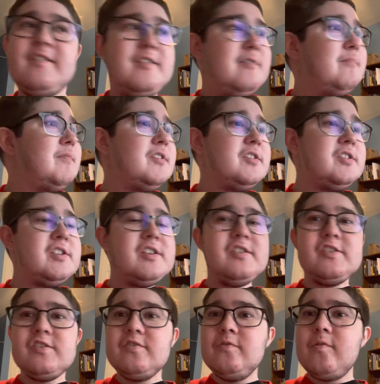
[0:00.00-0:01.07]
um,
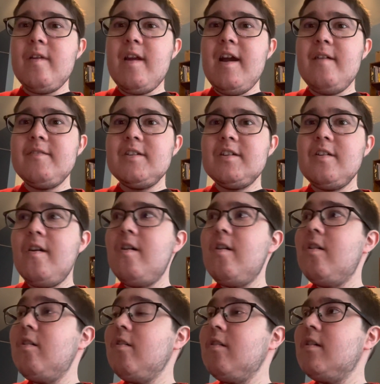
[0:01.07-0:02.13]
intentional grounding
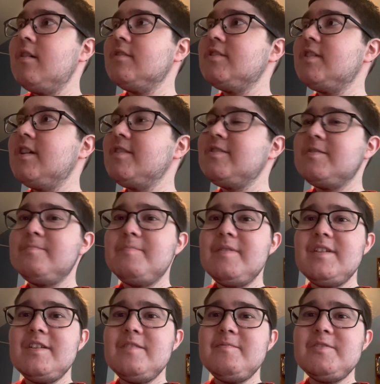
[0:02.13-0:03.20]
call on Stetson
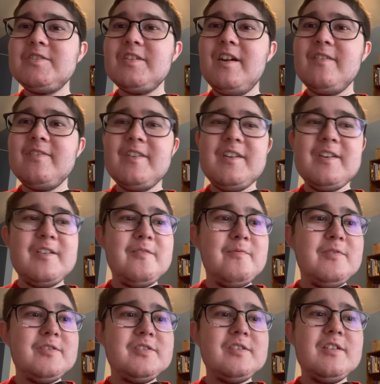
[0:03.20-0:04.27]
Bennett, which I think
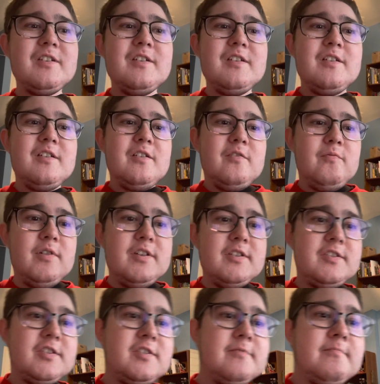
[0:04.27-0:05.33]
was
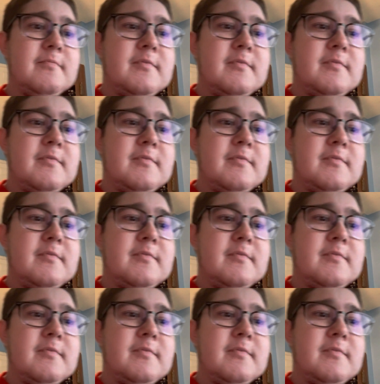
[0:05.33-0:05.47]
was